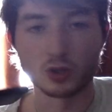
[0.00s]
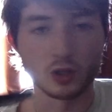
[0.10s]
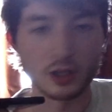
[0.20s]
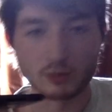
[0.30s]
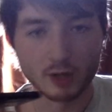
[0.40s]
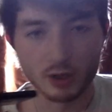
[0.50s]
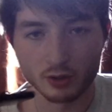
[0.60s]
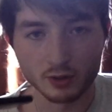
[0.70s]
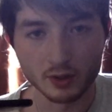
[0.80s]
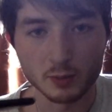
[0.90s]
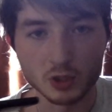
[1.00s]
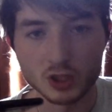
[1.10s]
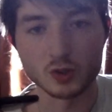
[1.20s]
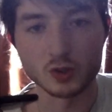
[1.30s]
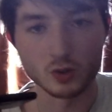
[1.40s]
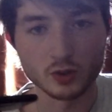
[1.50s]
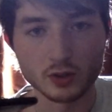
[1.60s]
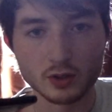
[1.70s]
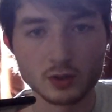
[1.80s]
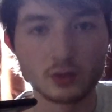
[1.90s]
That's why none of the images are good.
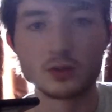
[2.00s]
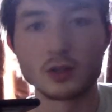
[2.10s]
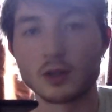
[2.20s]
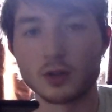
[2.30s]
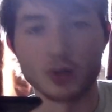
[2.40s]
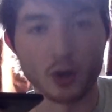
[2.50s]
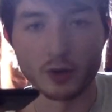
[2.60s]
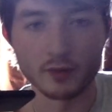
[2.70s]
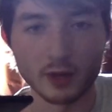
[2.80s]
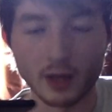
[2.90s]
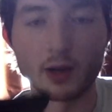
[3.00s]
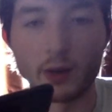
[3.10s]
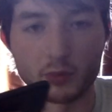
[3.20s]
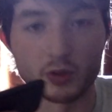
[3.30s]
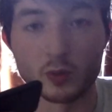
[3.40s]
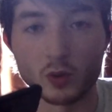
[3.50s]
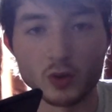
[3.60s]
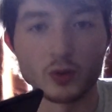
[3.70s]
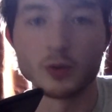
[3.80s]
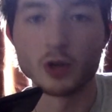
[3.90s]
I'll pre-warn you,
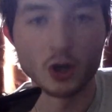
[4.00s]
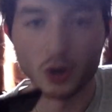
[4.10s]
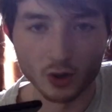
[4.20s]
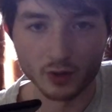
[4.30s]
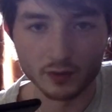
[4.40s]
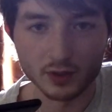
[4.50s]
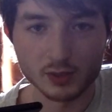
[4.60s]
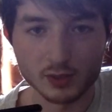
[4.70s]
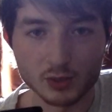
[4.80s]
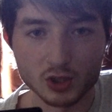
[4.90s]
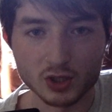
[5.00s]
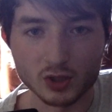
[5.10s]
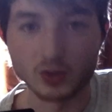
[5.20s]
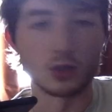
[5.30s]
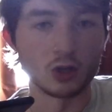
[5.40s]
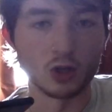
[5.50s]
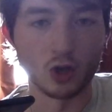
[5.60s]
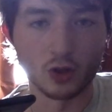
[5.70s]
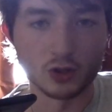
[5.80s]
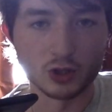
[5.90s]
none of these images are good. Not the
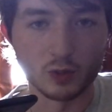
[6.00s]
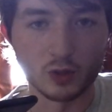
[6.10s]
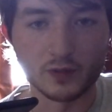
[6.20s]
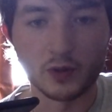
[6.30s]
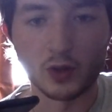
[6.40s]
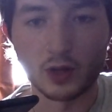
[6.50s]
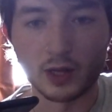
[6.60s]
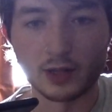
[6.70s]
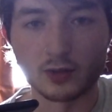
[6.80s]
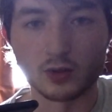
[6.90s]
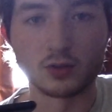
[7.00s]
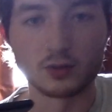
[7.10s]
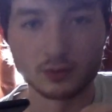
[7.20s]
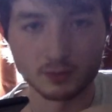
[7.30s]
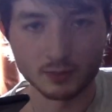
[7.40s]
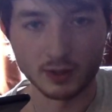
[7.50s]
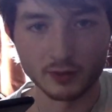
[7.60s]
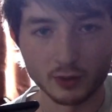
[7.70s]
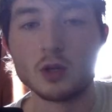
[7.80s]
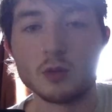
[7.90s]
G1's fault at all, my fault.
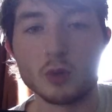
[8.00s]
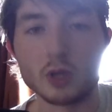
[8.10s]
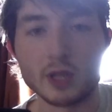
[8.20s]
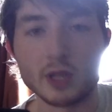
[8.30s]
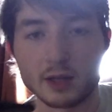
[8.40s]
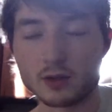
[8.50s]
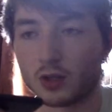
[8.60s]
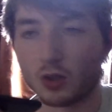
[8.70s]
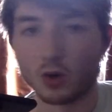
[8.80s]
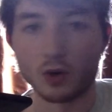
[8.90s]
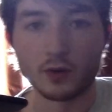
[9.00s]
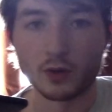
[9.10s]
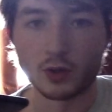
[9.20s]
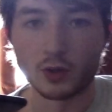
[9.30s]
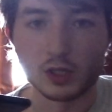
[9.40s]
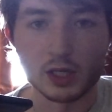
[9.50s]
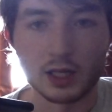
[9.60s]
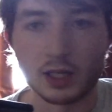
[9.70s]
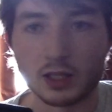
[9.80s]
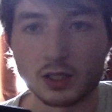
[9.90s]
But yeah, the autofocus, it
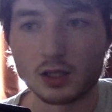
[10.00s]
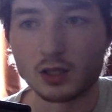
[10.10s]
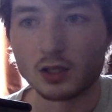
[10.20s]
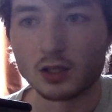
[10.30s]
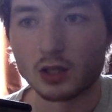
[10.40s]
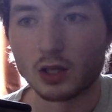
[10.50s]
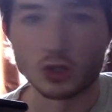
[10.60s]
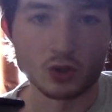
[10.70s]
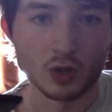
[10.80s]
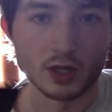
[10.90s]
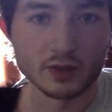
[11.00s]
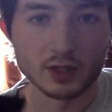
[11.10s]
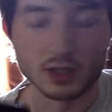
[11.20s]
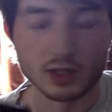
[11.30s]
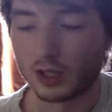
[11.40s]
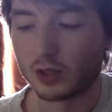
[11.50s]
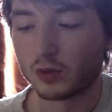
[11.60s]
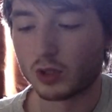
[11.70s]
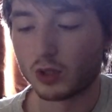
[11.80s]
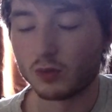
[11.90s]
is a strange thing to get used
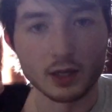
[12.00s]
to.